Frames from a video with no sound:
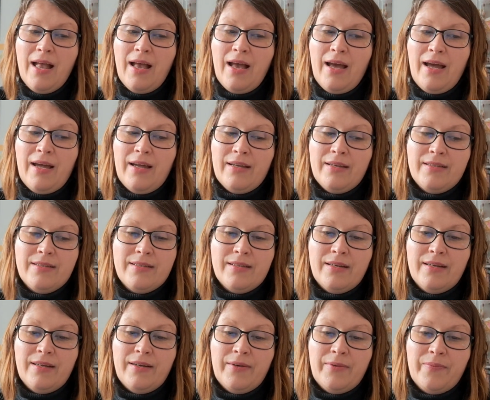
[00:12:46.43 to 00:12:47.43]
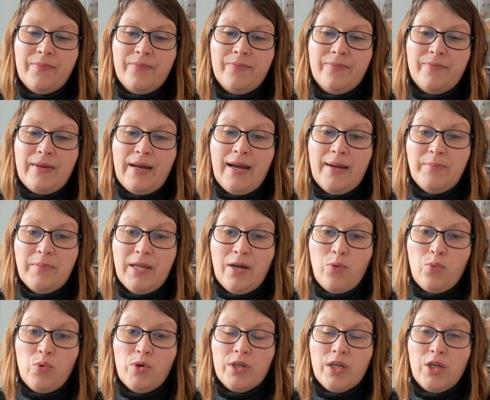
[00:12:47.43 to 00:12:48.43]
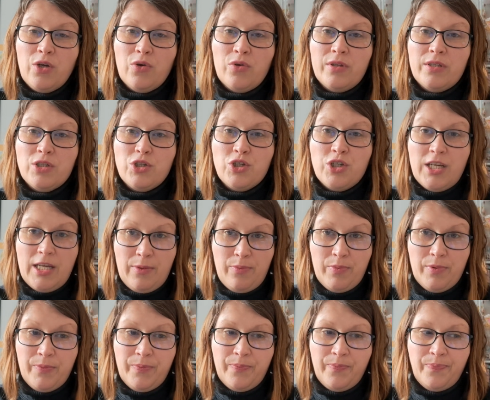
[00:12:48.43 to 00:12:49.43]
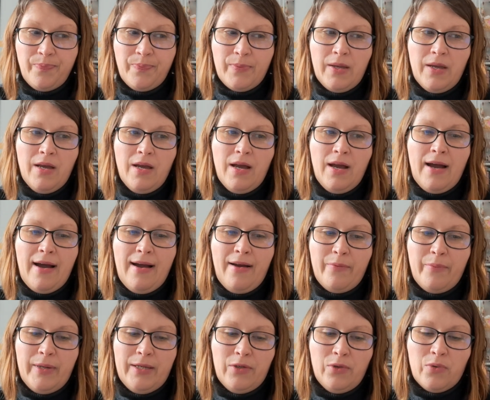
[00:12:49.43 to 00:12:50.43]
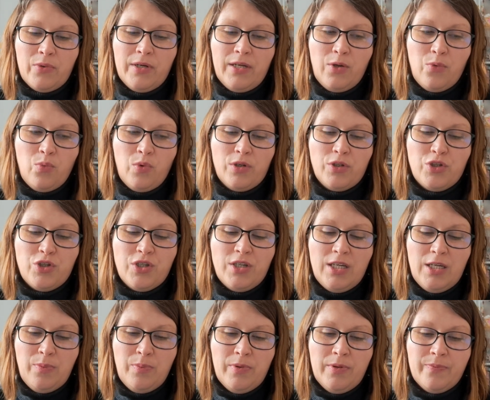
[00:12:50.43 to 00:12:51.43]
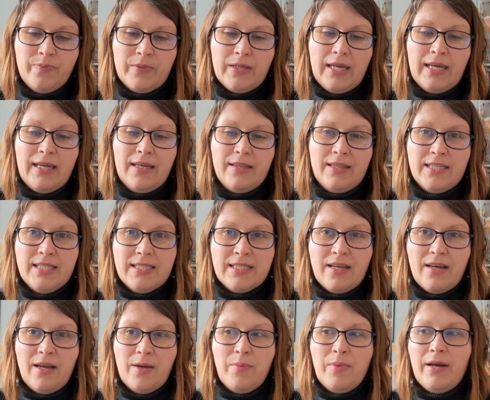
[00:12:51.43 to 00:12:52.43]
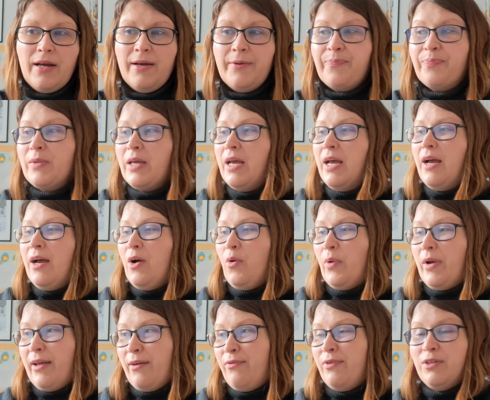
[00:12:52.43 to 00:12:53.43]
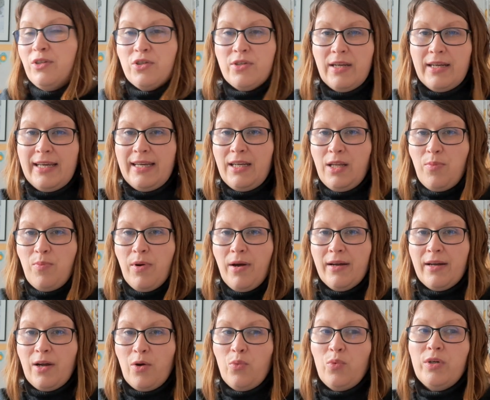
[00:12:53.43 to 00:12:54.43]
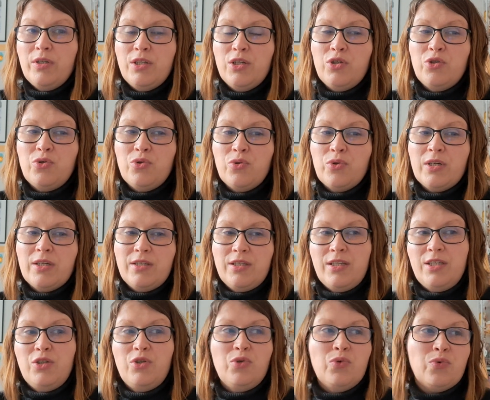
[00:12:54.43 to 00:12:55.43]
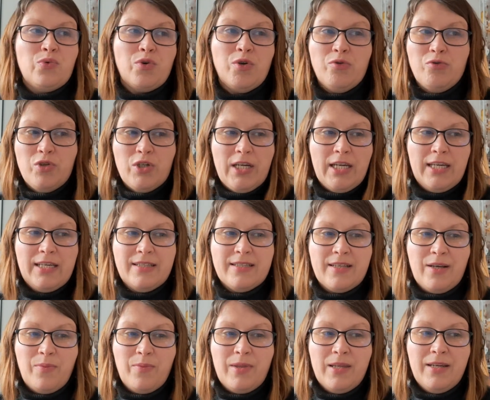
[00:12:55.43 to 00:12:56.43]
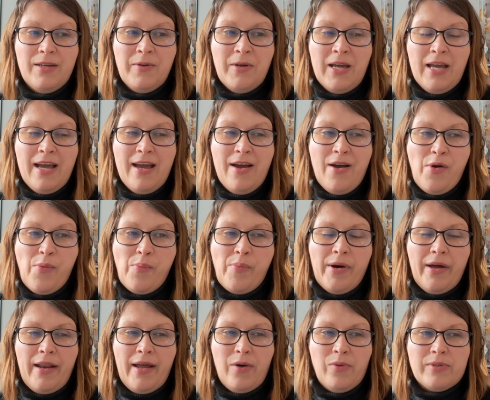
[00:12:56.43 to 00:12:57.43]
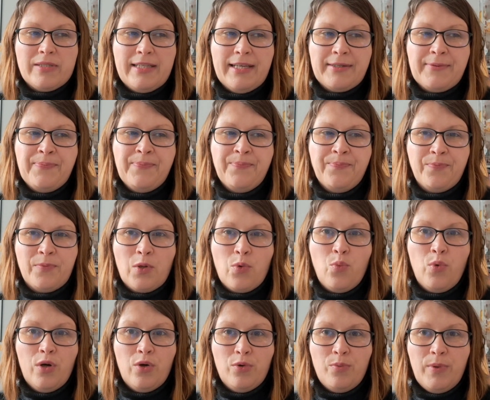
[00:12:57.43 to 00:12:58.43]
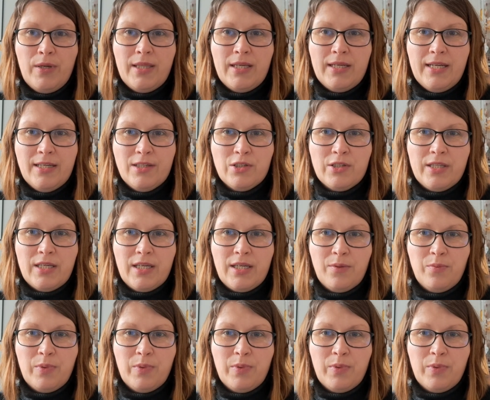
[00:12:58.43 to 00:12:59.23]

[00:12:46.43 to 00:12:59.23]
And I'm now working on the sheep. I made already one sheep. This time, when I finished the ladybug, I wanted to continue crocheting something, but I was like, what could be the next thing?